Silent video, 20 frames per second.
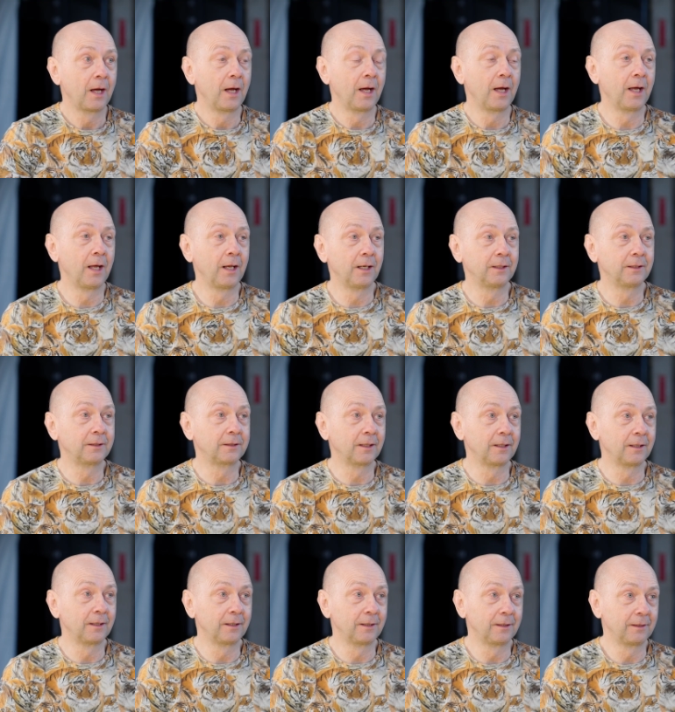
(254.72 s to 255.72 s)
and
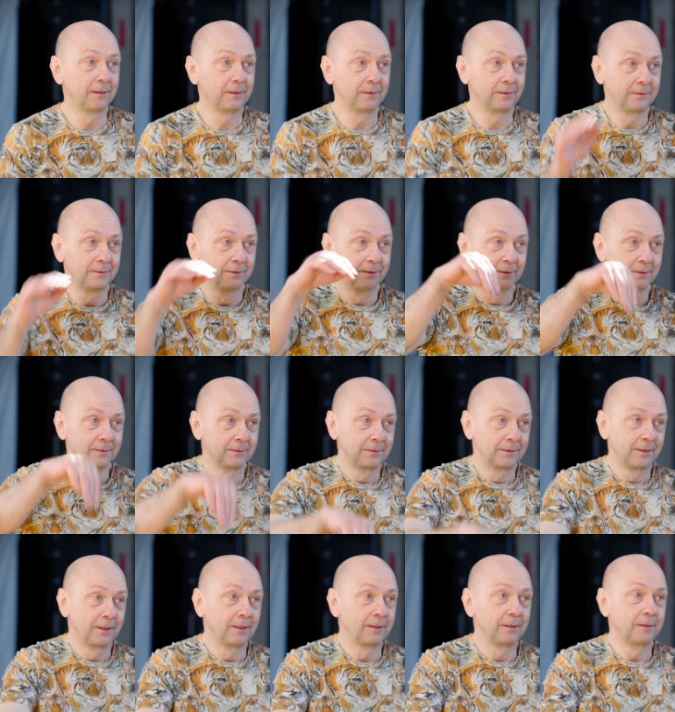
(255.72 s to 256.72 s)
uh,
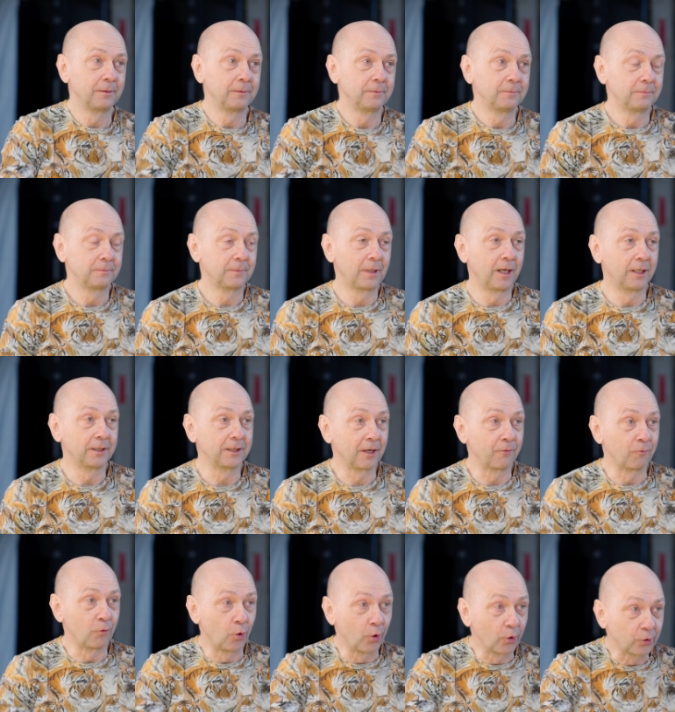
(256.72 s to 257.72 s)
um,
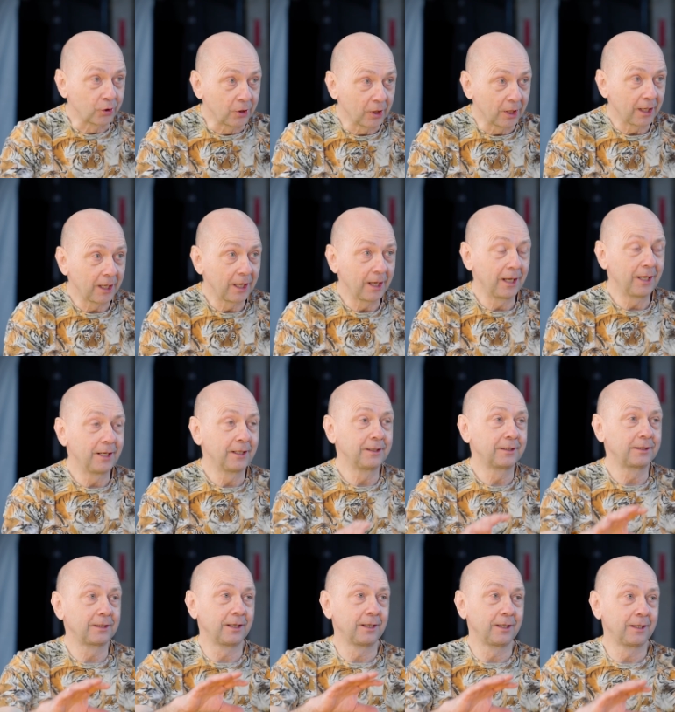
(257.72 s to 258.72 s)
underwater and
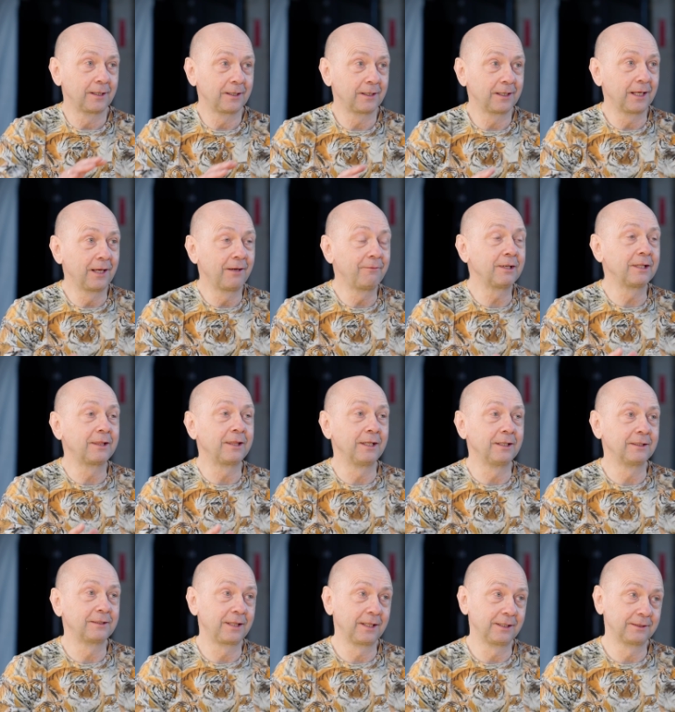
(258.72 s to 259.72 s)
mm-hmm. uh,
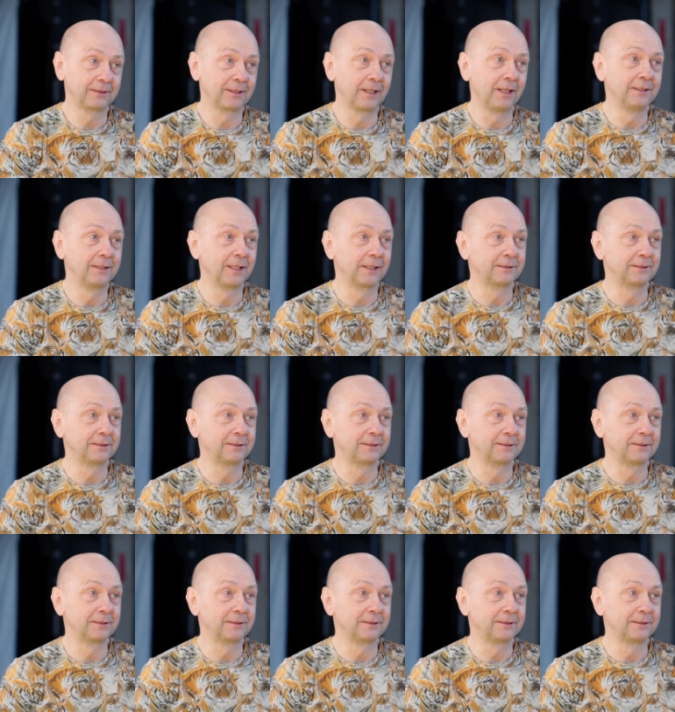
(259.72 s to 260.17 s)
everything this kind of